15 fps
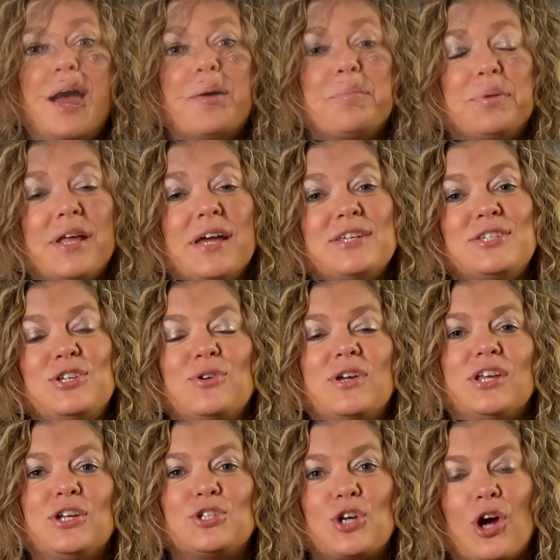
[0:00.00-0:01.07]
Plus, you
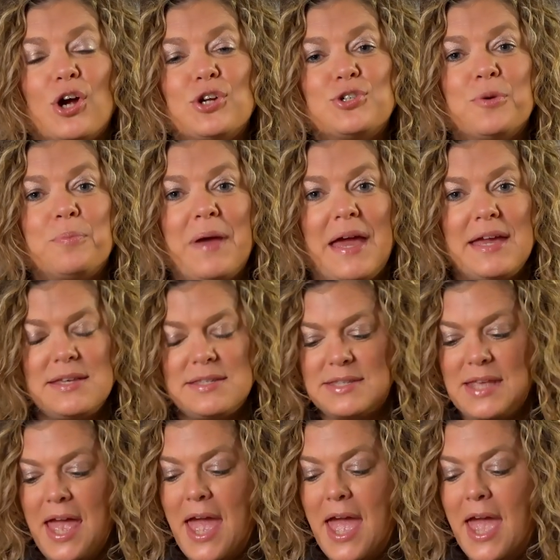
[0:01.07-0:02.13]
get a charger base
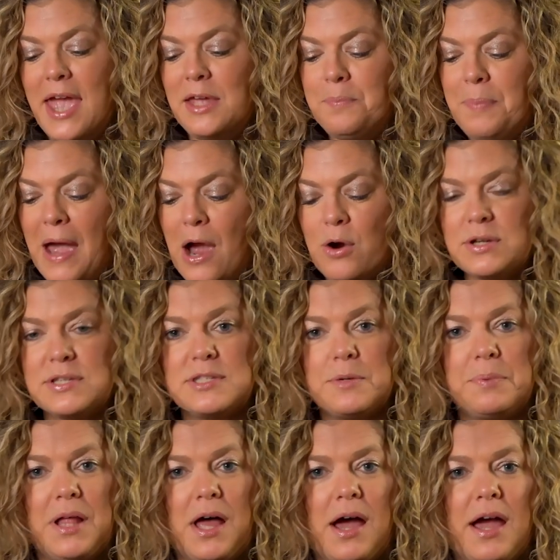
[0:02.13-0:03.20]
and power
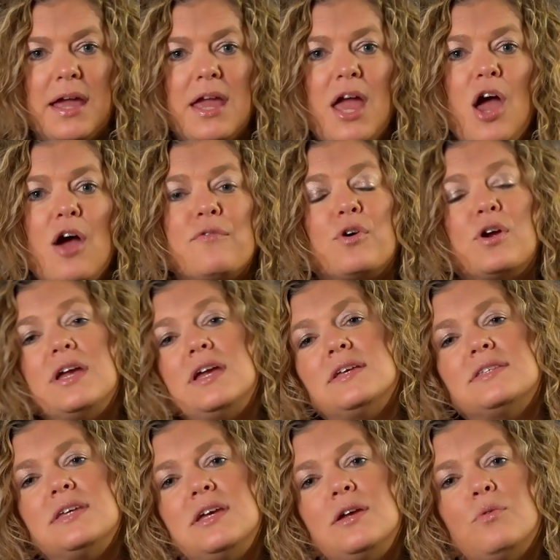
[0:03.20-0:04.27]
supply for
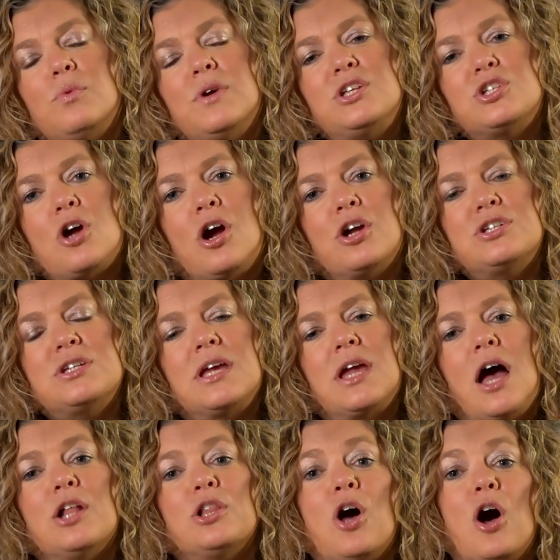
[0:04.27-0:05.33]
easy recharging
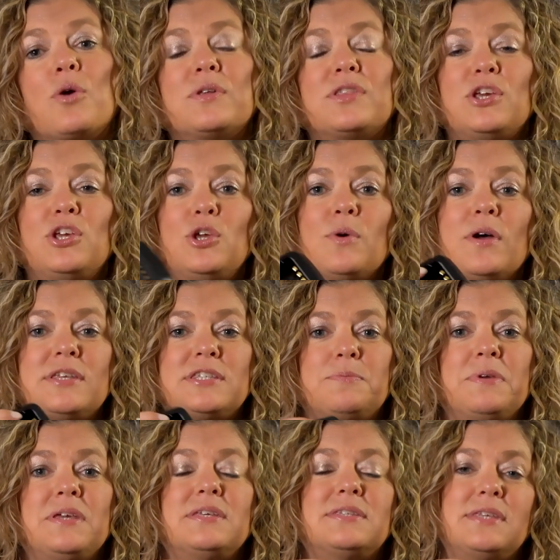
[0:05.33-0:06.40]
along with a
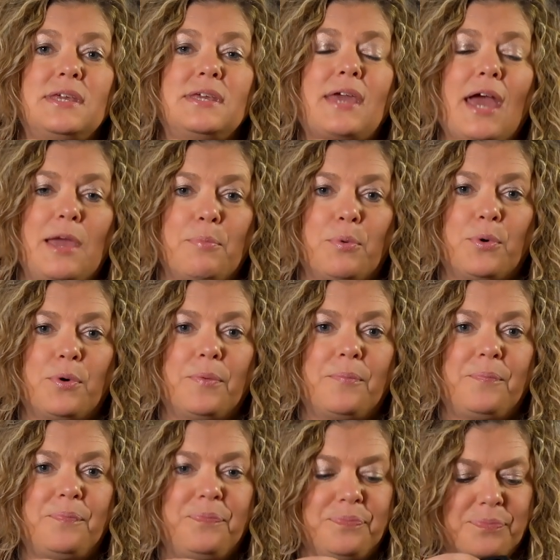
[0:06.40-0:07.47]
USB-C cable.
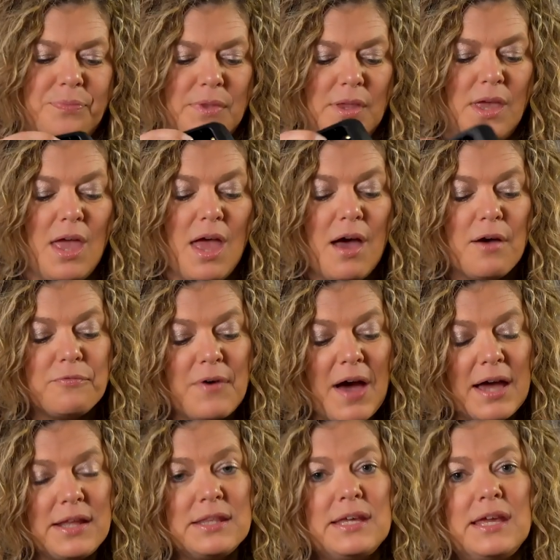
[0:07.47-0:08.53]

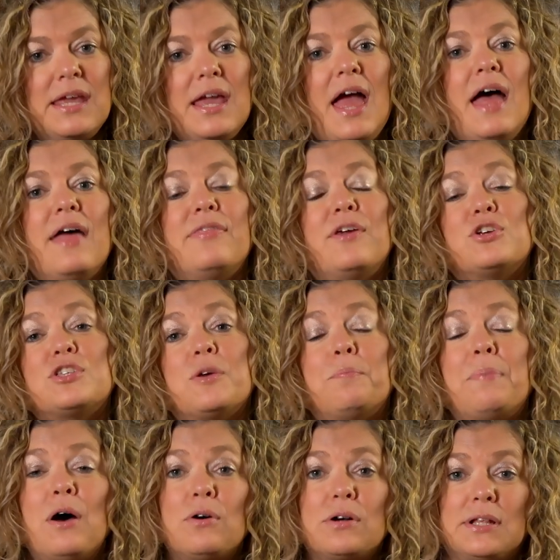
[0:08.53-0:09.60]
Finally, there's a
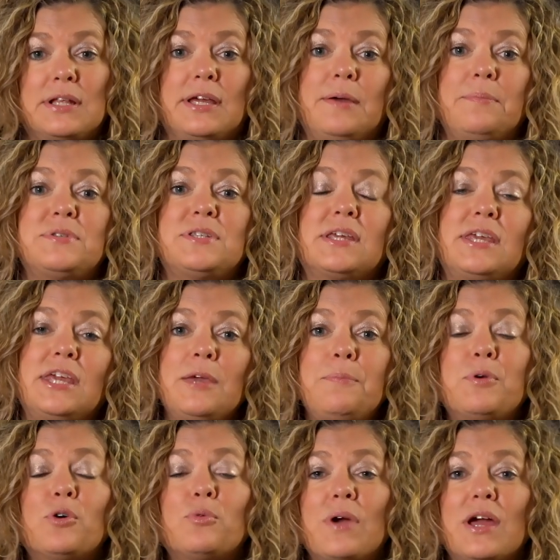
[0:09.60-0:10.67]
belt clip to
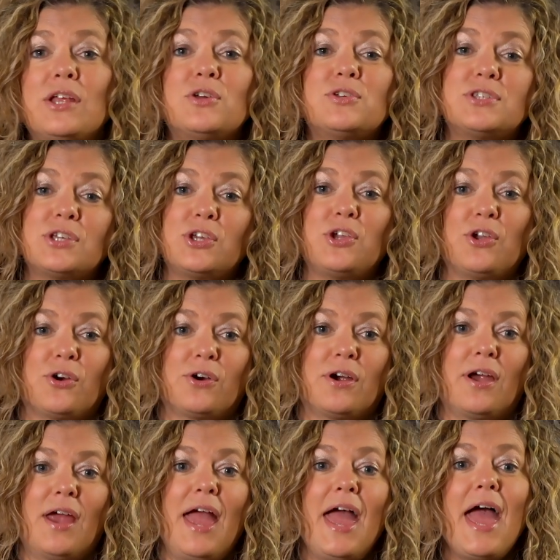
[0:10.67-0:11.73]
keep your radio
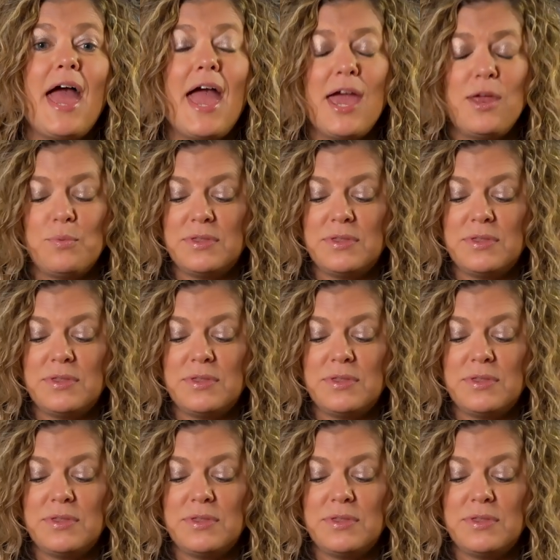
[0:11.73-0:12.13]
secure and